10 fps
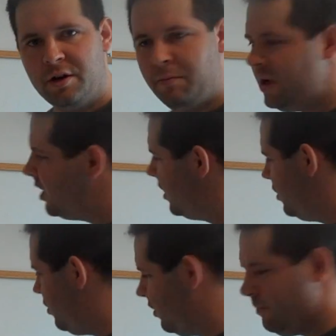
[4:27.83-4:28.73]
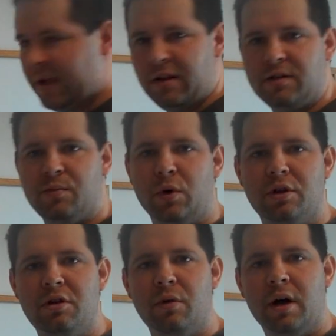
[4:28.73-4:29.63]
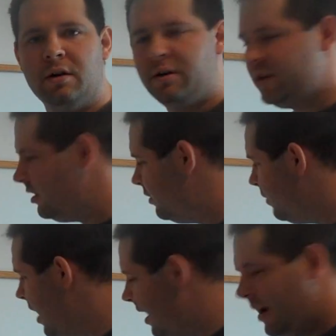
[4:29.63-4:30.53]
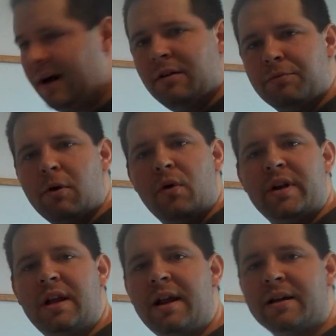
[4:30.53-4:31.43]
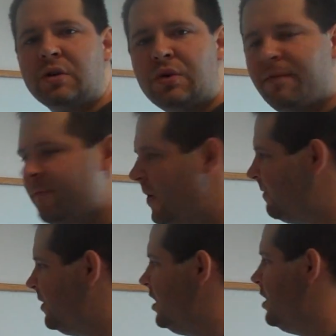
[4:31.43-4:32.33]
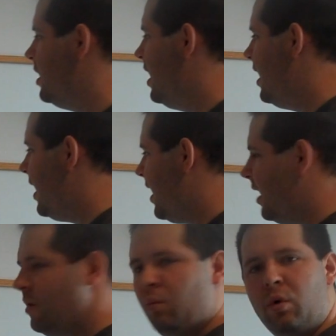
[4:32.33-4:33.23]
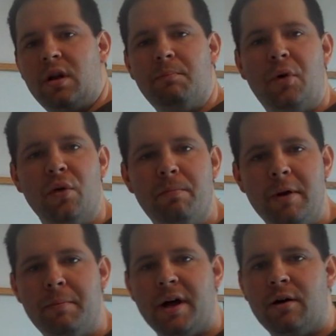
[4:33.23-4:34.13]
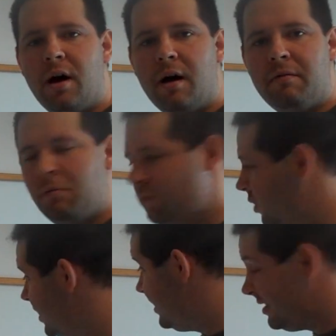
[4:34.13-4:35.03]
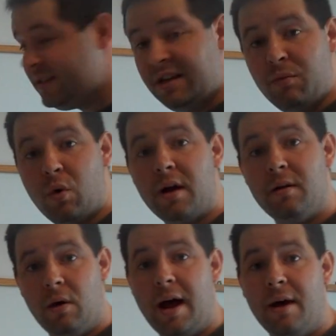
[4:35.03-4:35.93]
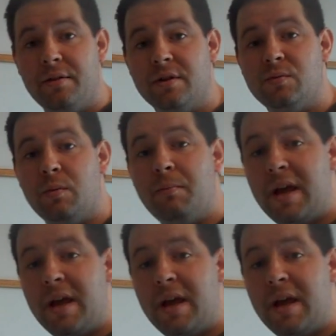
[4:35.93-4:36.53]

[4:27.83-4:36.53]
to me, I know it's worth $200 to you, I'll throw in an extra $50 and we'll both be better off. Well, to see how this would